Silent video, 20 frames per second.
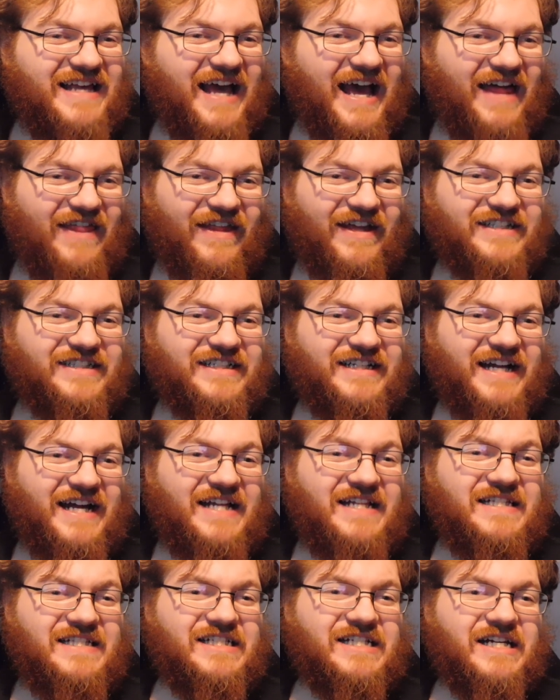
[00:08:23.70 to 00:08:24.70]
And thus it
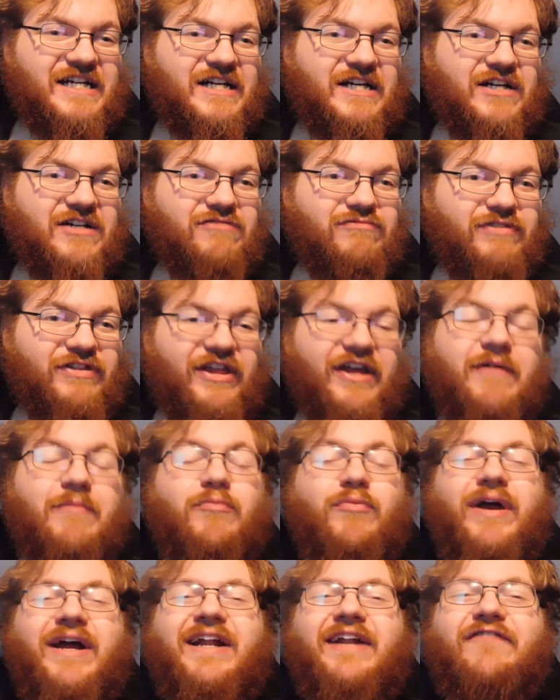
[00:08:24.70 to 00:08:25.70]
ends with
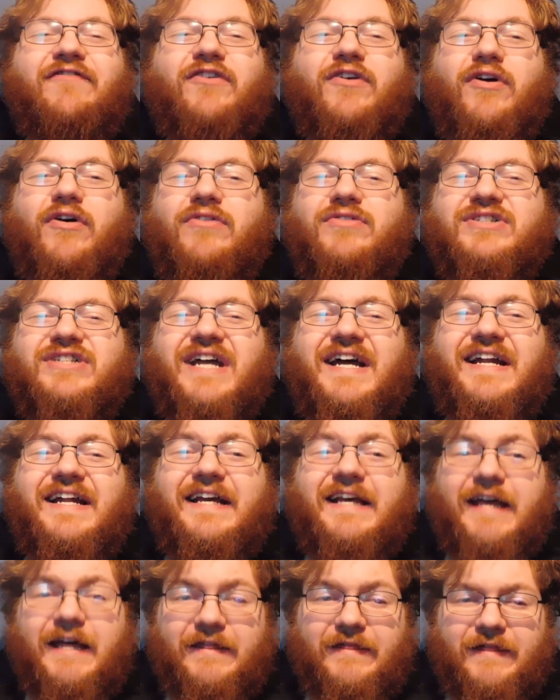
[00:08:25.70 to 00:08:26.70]
him waiting for Ozai to
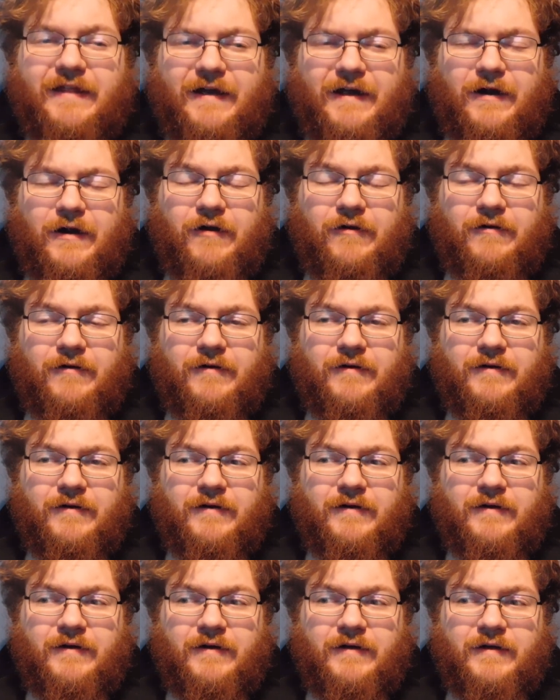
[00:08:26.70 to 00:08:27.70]
get there.
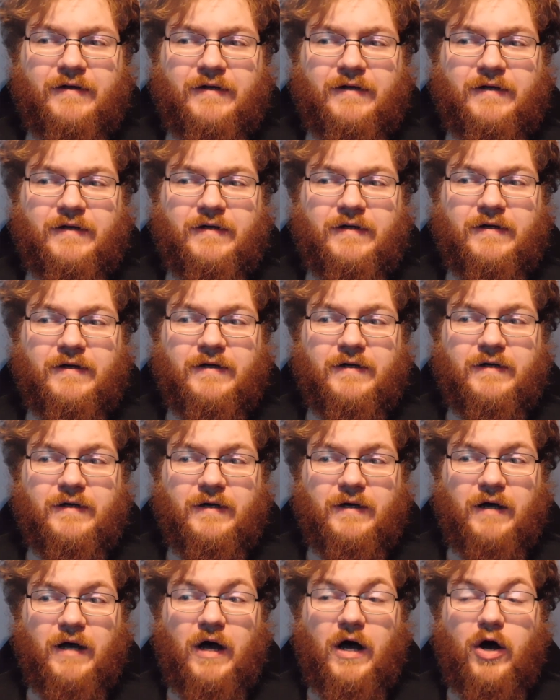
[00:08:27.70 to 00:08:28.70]

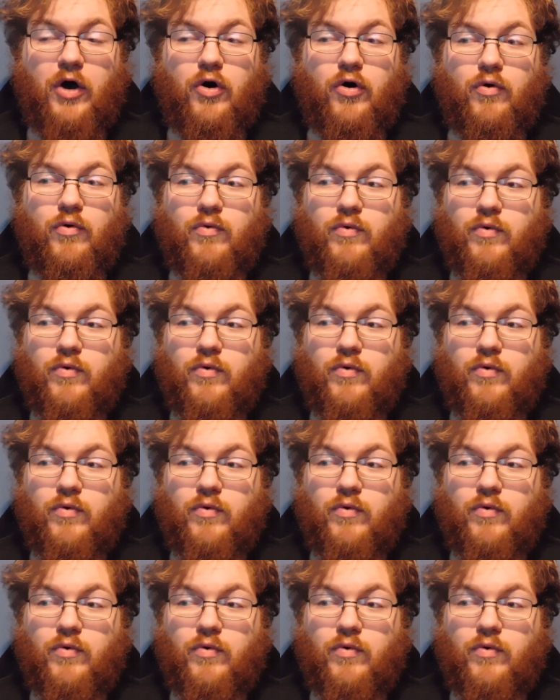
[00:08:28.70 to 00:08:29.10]
Uh-oh.